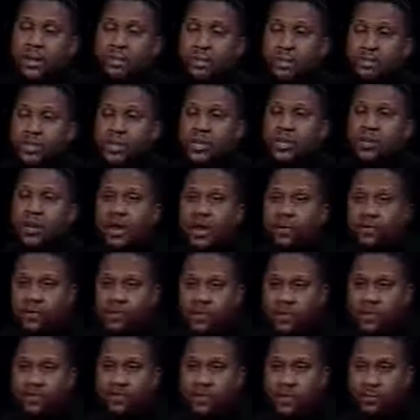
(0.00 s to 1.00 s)
particularly when
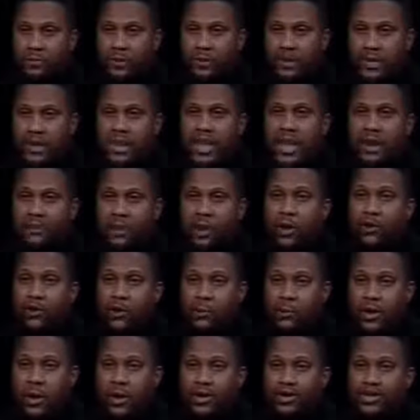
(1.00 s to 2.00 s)
we when he came on to
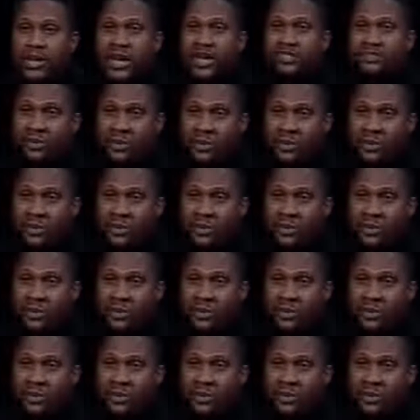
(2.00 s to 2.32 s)
apologize